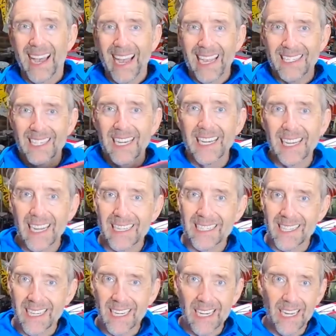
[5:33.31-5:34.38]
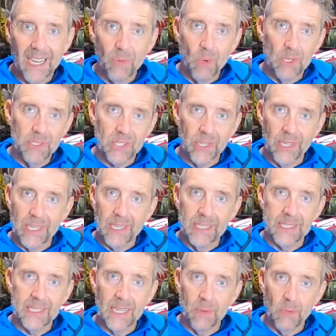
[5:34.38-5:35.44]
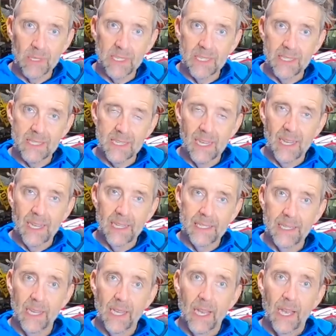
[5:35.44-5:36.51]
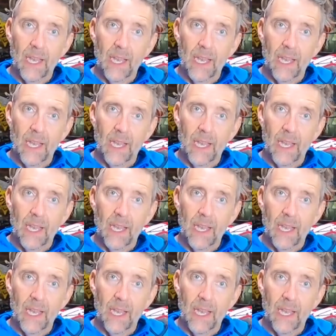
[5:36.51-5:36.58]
I actually liked the clear one so you can see what's inside.